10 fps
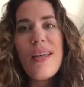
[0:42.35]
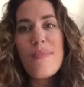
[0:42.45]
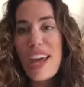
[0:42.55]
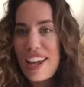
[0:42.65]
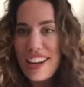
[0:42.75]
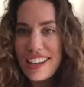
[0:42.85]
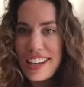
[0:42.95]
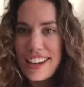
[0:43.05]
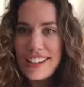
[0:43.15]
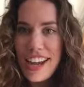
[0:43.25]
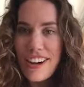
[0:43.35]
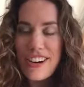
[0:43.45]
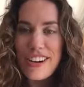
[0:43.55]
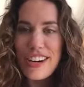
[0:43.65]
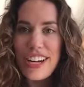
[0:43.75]
panic and
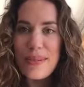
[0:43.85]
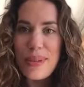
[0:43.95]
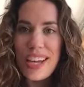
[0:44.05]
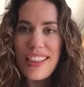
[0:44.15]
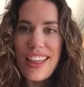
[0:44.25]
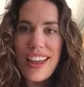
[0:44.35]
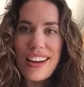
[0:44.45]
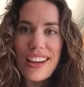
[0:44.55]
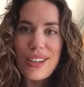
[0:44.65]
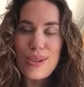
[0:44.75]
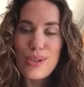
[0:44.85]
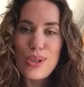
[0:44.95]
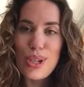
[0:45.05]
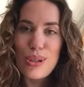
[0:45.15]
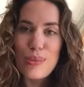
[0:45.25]
terror in me that it used
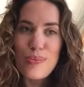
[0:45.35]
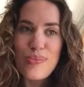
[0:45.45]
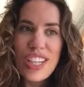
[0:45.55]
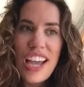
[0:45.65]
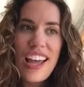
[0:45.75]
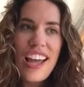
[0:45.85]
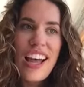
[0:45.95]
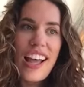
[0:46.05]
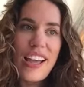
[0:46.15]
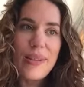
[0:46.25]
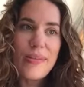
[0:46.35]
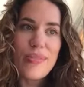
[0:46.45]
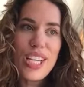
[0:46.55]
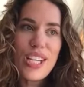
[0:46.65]
to.